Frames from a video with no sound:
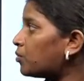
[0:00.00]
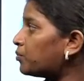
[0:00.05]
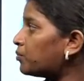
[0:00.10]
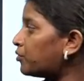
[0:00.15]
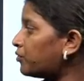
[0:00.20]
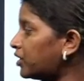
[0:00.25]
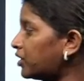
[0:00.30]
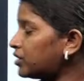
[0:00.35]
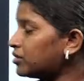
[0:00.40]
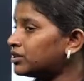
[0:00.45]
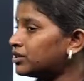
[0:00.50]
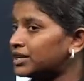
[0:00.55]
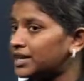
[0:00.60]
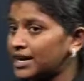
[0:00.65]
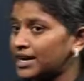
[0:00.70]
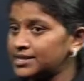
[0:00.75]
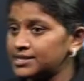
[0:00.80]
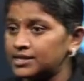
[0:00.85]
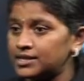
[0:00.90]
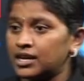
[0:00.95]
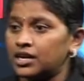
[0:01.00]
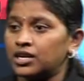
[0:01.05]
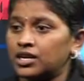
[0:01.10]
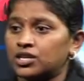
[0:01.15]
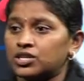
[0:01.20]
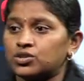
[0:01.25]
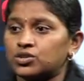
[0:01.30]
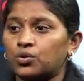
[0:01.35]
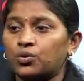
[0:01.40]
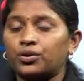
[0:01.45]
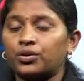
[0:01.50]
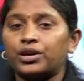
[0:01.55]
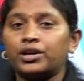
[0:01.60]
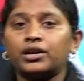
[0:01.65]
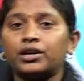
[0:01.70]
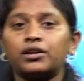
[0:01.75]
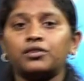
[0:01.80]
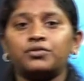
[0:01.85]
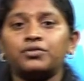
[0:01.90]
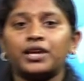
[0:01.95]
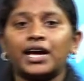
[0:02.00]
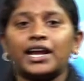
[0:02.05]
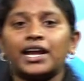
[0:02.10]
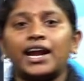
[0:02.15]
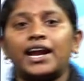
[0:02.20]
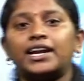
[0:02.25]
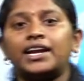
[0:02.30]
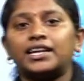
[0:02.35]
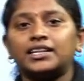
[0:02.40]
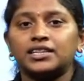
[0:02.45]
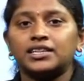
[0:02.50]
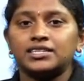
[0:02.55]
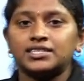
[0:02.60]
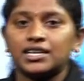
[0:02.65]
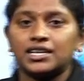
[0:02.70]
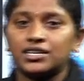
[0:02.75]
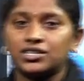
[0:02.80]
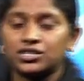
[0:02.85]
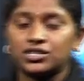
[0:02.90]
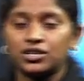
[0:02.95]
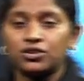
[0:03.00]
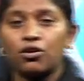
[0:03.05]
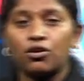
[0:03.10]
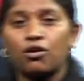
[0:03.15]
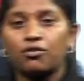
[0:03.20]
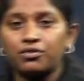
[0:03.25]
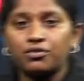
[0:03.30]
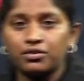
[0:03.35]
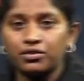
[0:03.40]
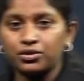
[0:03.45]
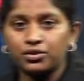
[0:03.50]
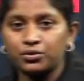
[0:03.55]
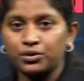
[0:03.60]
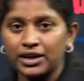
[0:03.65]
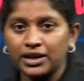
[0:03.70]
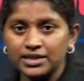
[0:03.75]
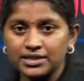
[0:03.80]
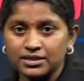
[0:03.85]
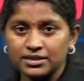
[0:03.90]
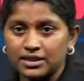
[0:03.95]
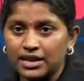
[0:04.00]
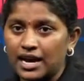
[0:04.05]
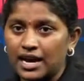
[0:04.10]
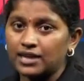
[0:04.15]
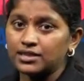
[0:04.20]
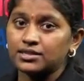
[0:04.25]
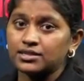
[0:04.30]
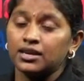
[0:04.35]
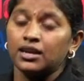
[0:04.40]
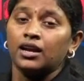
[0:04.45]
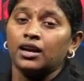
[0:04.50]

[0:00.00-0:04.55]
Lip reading: moving to the next. So here we are ending the session of our today's class,